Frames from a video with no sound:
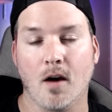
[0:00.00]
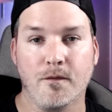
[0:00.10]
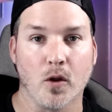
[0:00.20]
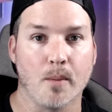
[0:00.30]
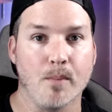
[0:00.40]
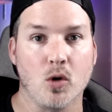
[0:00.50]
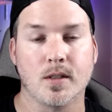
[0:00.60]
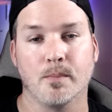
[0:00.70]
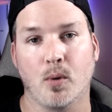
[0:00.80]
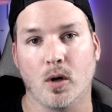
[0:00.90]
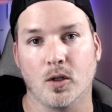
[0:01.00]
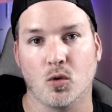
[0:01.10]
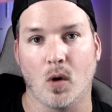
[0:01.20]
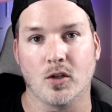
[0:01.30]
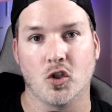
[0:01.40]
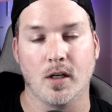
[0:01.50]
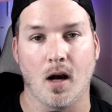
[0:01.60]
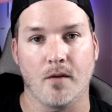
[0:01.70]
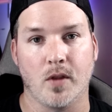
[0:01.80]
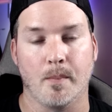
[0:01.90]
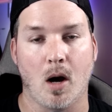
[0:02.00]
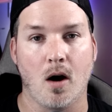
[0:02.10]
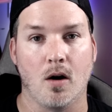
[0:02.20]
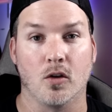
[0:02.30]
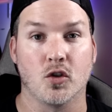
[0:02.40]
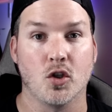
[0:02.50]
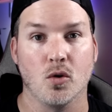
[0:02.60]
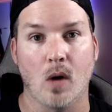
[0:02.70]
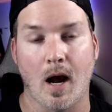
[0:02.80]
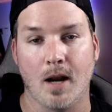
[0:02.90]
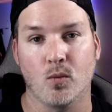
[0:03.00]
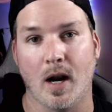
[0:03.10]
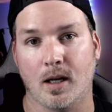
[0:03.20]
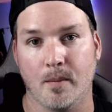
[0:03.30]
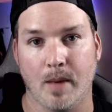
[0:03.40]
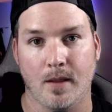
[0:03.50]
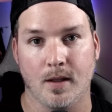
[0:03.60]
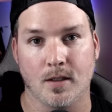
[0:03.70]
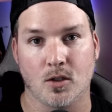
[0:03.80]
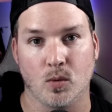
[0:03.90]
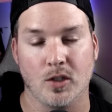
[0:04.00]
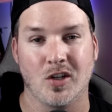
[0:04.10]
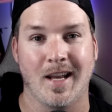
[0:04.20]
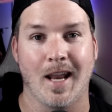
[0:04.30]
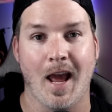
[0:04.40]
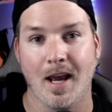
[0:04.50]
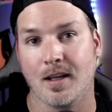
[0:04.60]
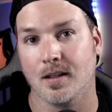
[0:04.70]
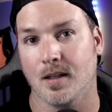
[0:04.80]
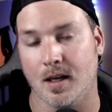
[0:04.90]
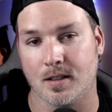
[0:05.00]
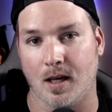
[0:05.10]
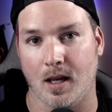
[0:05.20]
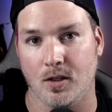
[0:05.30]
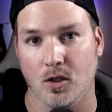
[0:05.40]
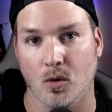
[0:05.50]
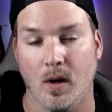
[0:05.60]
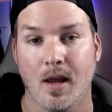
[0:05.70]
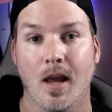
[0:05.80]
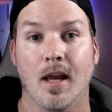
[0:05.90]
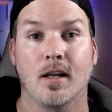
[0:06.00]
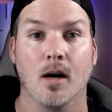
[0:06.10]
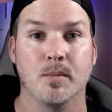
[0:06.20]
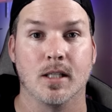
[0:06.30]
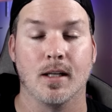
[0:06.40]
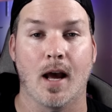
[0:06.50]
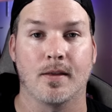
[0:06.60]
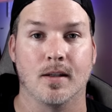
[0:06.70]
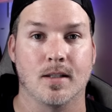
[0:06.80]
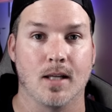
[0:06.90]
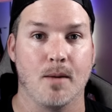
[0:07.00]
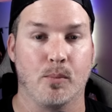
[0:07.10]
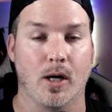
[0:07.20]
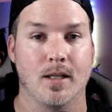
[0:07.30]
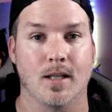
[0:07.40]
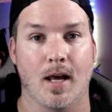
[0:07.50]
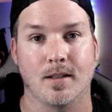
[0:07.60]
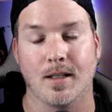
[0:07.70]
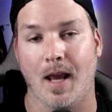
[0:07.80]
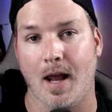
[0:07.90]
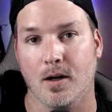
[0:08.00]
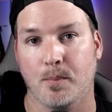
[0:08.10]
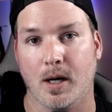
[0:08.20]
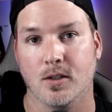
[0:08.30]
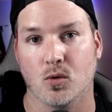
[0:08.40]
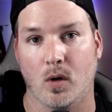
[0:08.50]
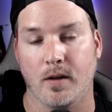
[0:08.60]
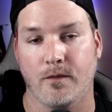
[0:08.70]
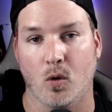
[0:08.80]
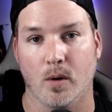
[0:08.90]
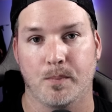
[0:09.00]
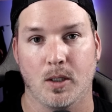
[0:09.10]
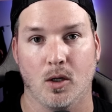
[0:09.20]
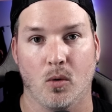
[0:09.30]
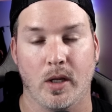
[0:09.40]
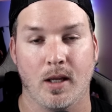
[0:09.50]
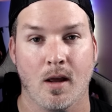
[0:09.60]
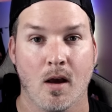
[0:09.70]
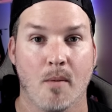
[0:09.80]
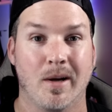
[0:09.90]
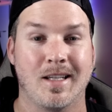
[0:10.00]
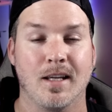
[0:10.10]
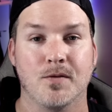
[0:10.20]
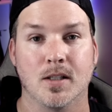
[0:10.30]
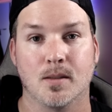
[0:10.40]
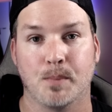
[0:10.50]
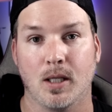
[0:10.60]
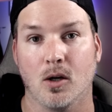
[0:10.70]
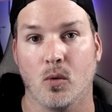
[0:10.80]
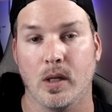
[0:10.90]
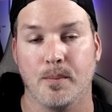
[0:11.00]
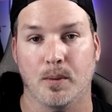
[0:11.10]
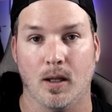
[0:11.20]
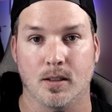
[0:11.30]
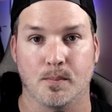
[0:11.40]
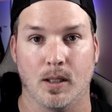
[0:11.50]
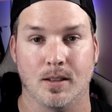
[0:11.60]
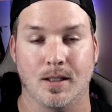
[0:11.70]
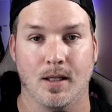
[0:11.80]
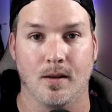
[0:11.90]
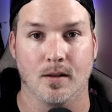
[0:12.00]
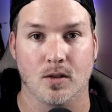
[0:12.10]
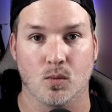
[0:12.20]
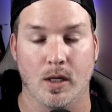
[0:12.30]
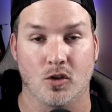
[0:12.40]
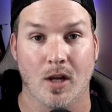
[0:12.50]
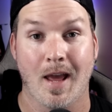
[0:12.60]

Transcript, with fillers: Now for the most important question of them all, do I recommend this Switch? And heck yes, I do. It comes in at the same price as the Enterprise 24 PoE, but gives us PoE++ in the Switch.